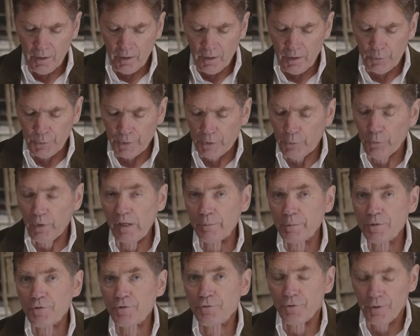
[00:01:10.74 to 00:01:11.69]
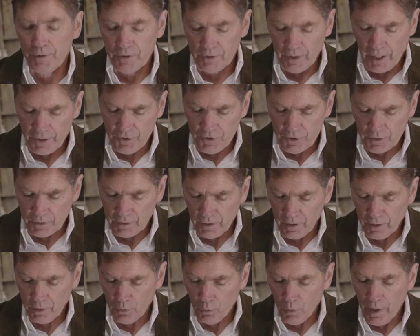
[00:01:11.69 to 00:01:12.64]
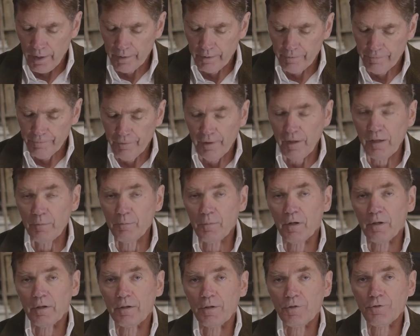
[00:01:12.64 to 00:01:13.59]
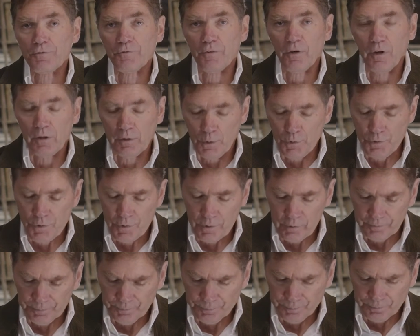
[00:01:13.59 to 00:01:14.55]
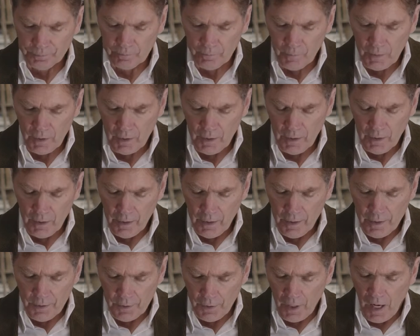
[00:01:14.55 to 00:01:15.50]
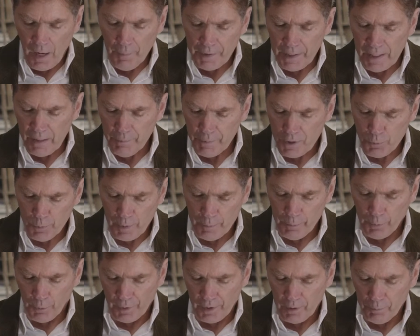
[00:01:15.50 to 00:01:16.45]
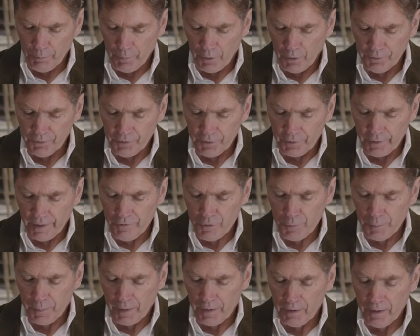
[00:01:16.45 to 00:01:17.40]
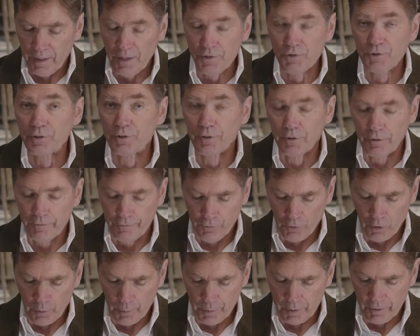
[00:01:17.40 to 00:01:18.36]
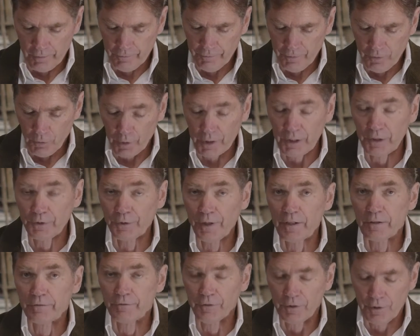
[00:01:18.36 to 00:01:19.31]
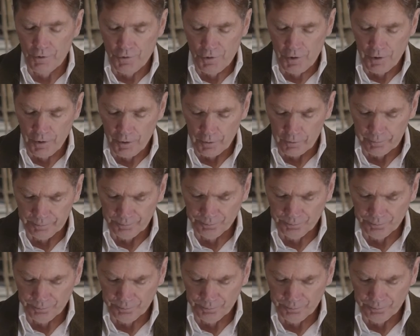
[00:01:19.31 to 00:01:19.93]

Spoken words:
The requirements for induction into the Walk of Fame are as follows. The nominee must be born in Milton or have spent his or her formative or creative years here.